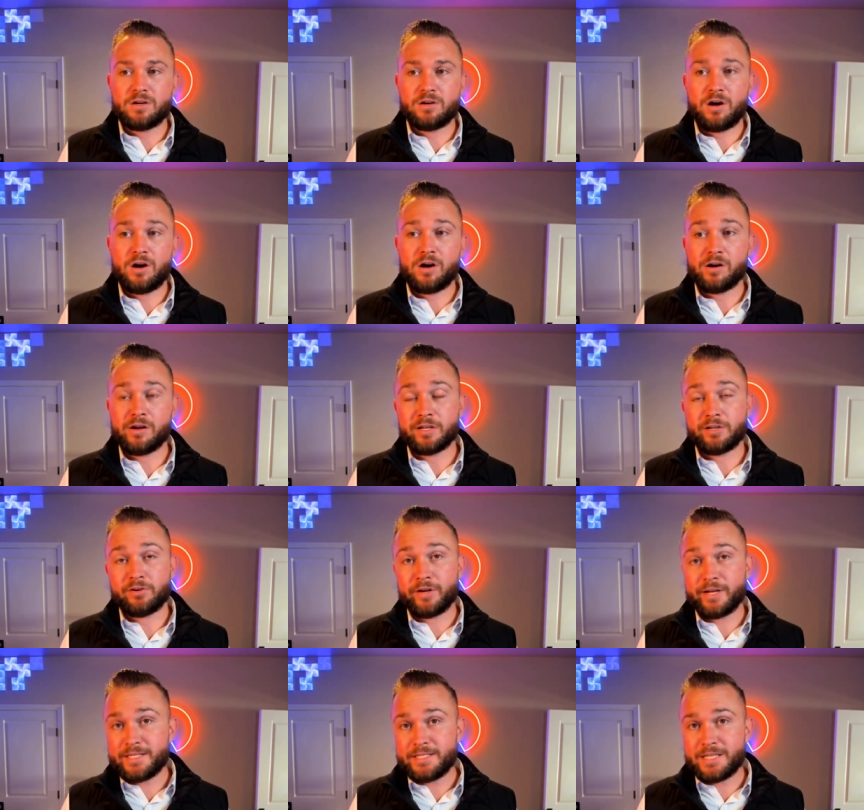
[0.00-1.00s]
are
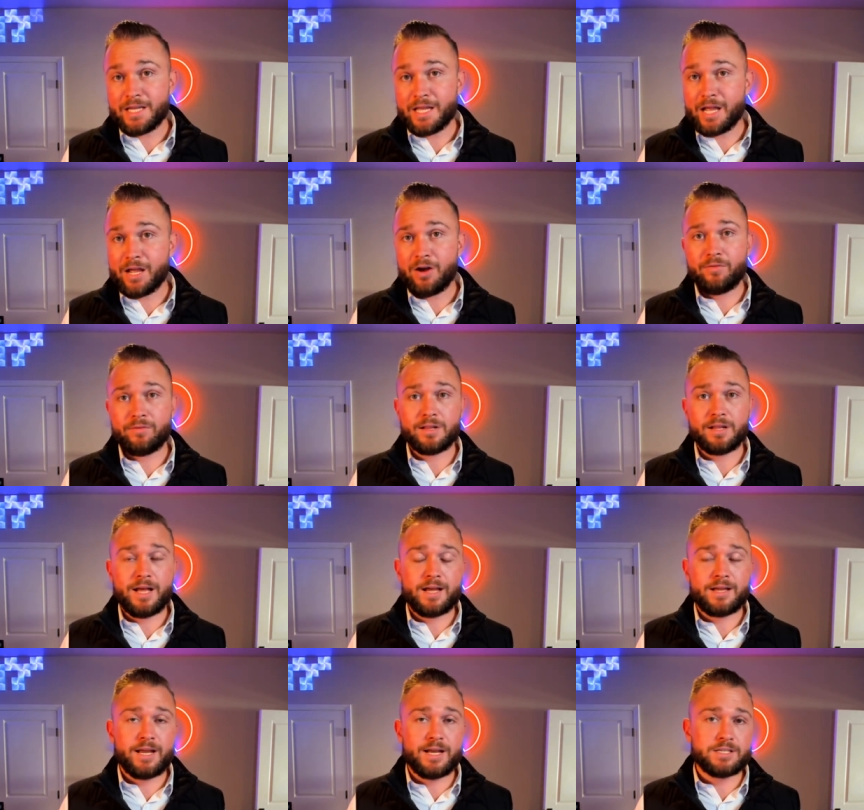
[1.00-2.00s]
increasing over
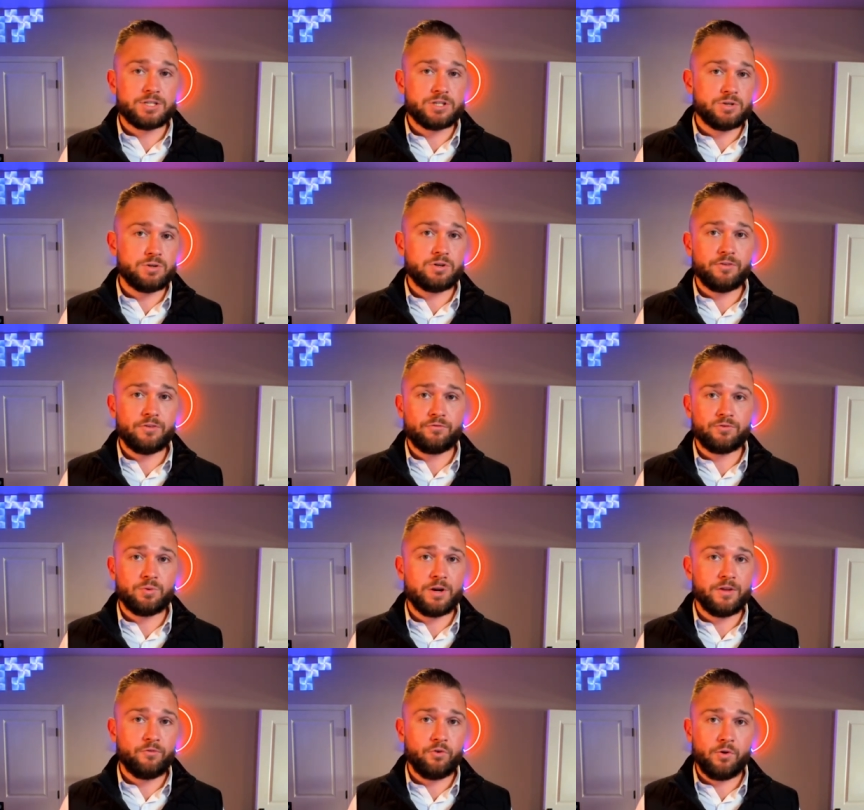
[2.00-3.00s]
the next two to
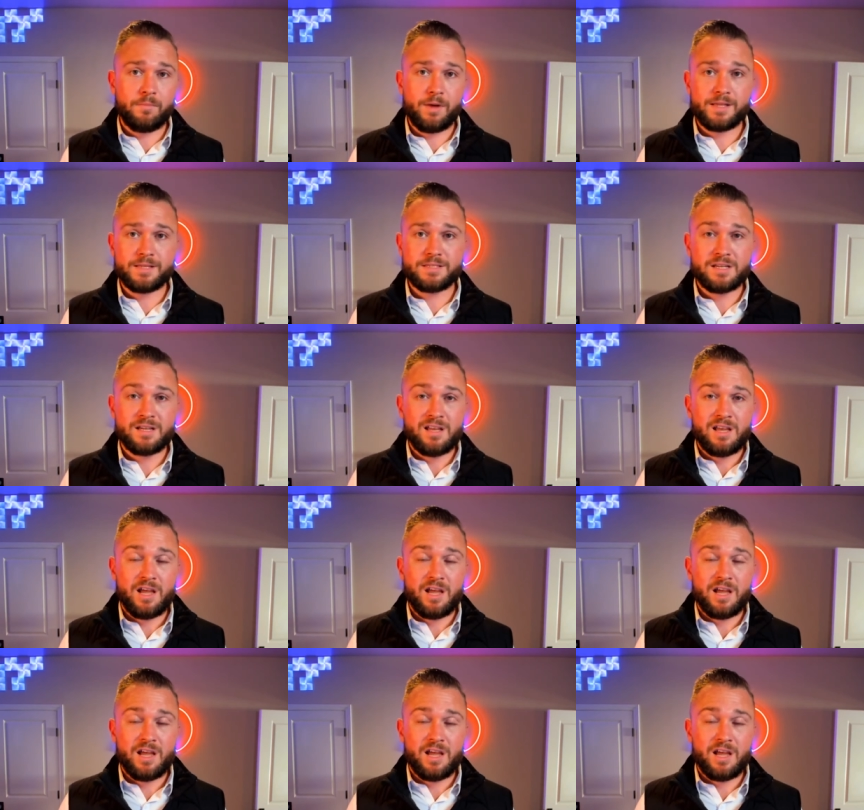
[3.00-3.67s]
twenty-four months.